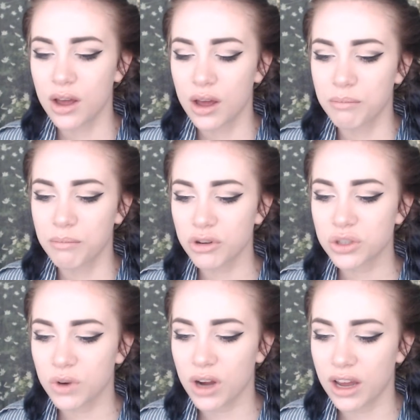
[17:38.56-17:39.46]
Most
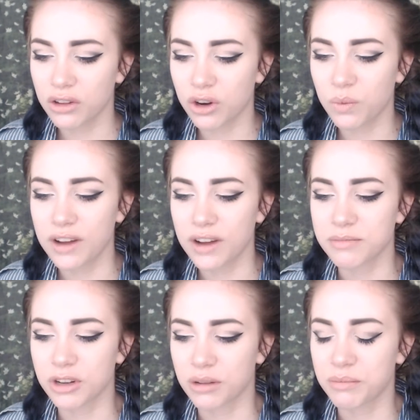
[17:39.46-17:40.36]
were idle or away from
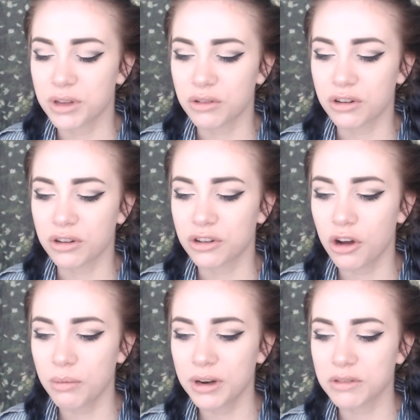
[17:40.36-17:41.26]
their computer.
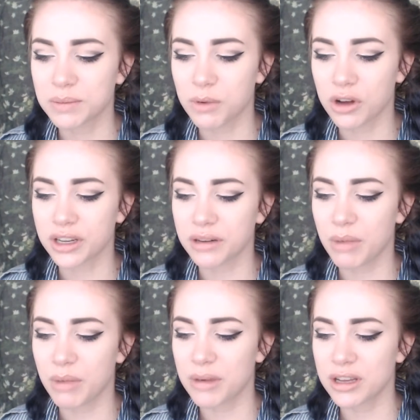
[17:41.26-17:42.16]
Nobody responded.
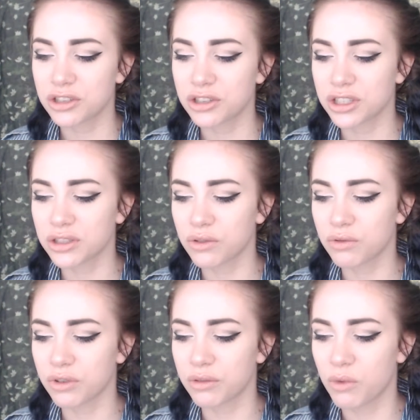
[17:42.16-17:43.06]
My messages
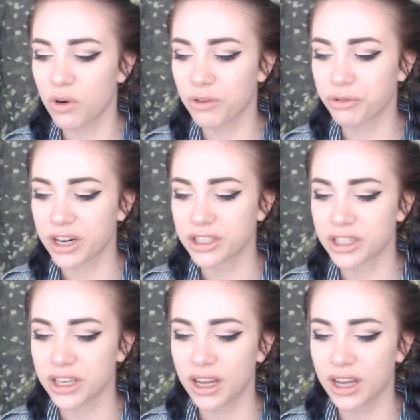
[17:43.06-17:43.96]
grew more
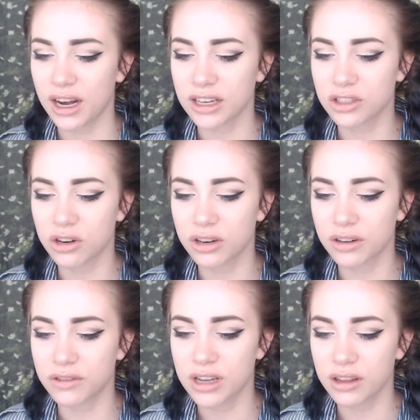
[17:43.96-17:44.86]
frantic, and I
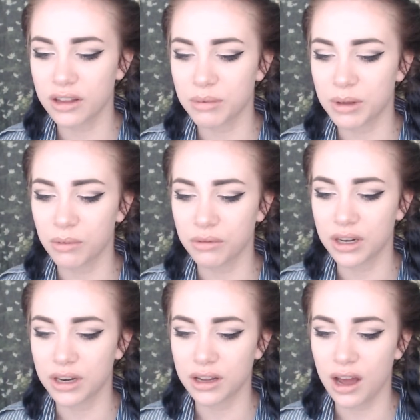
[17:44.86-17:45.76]
started telling people
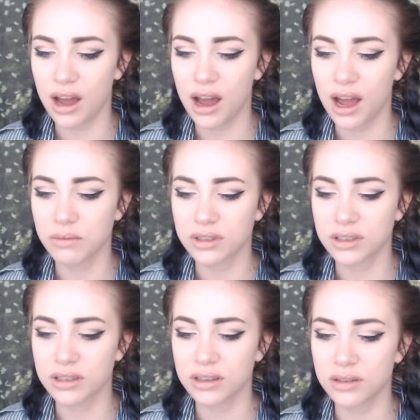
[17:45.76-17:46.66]
that
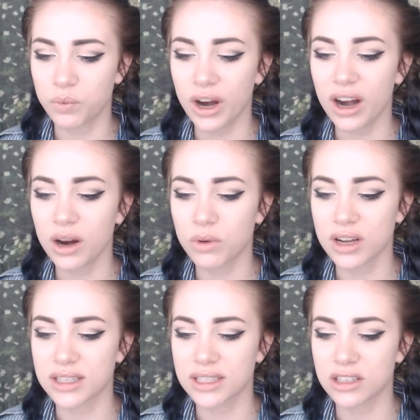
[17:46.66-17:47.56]
where I
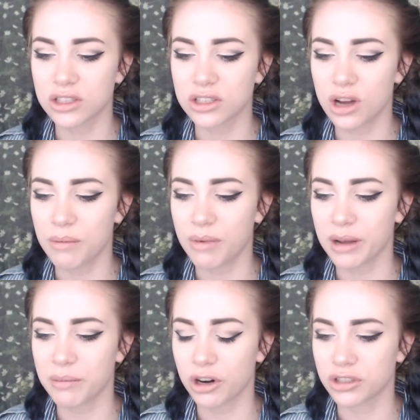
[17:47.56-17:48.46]
was and to stop by in
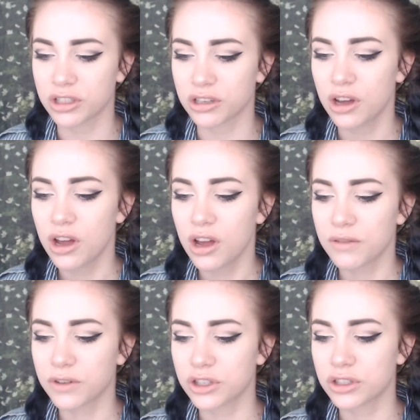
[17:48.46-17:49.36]
person
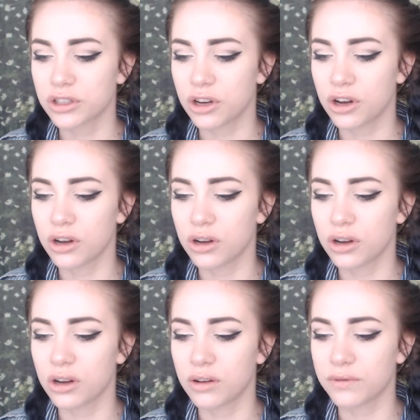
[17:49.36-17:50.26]

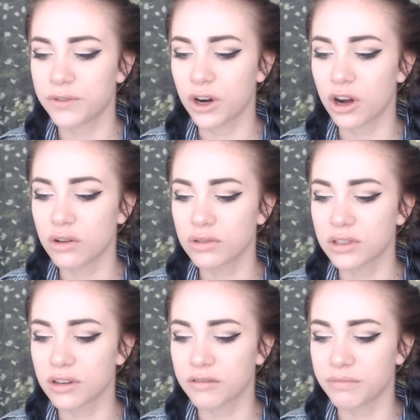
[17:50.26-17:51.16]
for a host
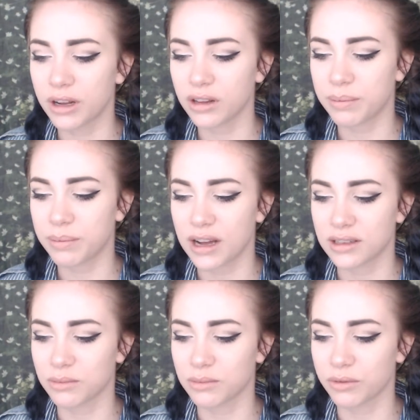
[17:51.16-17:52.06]
of barely
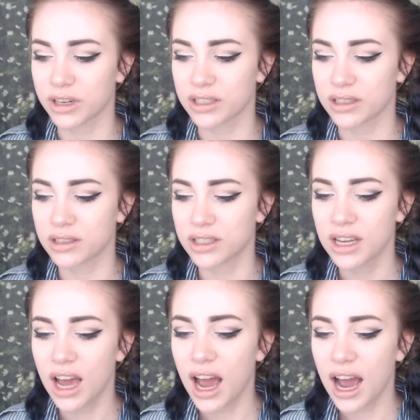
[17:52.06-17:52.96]
passable reasons.
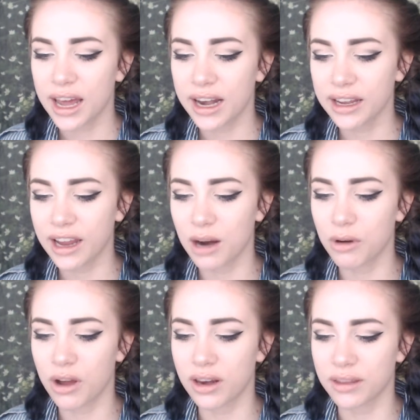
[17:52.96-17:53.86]
I didn't care
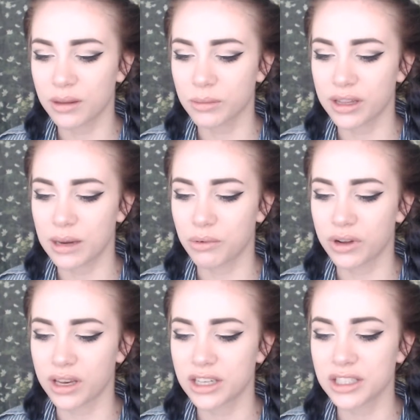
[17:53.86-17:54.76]
about anything by that
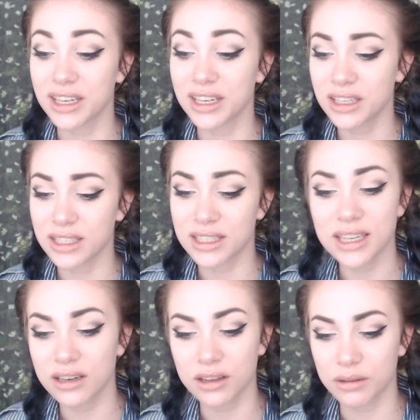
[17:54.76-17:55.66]
point. I just needed to see
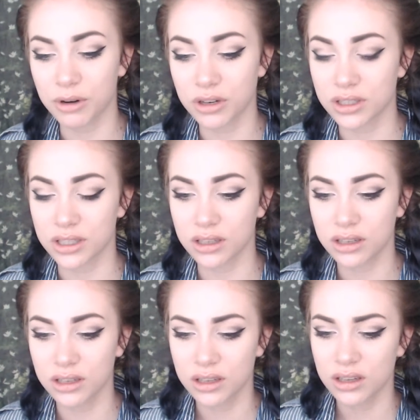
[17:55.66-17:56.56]
another person.
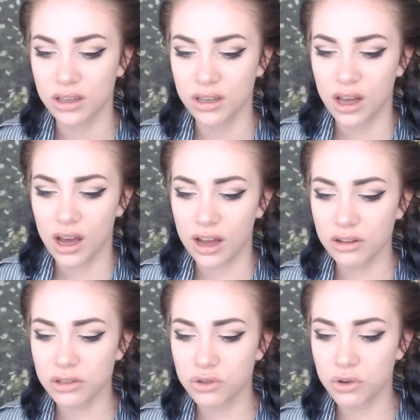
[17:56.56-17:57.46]
I
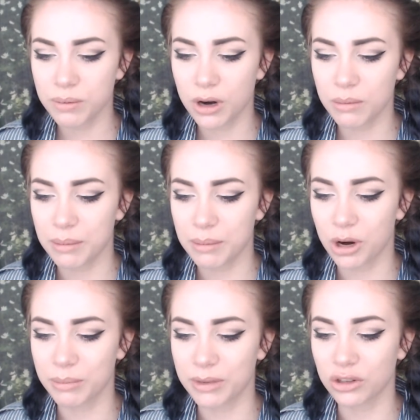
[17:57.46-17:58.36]
also tore apart my
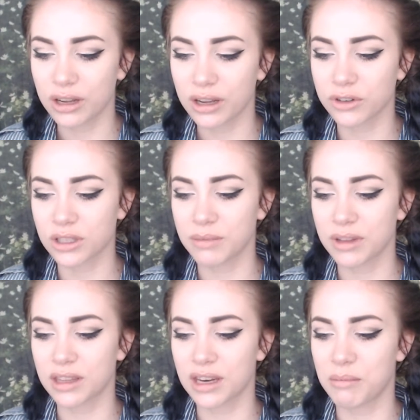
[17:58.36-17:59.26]
apartment looking for something
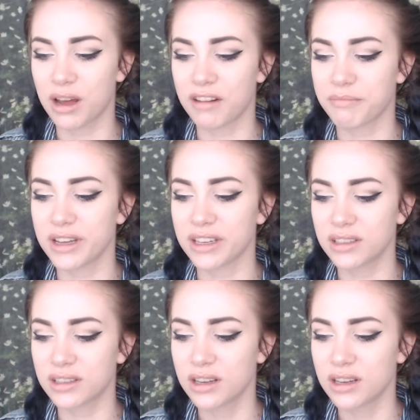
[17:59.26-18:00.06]
that I might have missed,